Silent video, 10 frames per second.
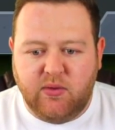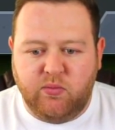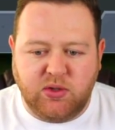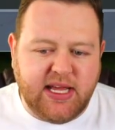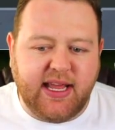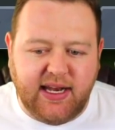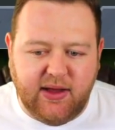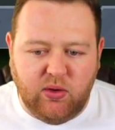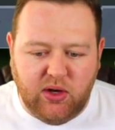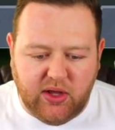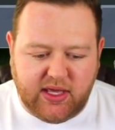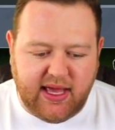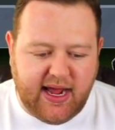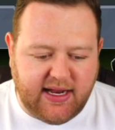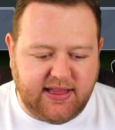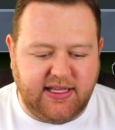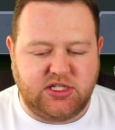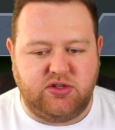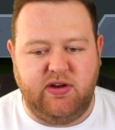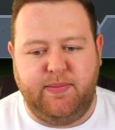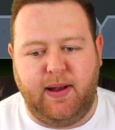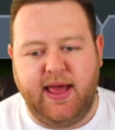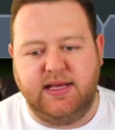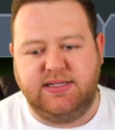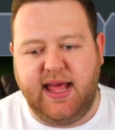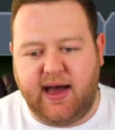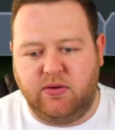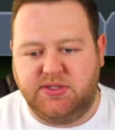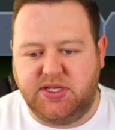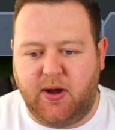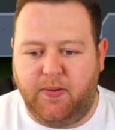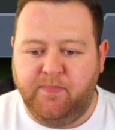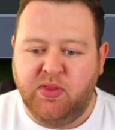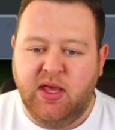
We'll take a little look at these 3 players now. So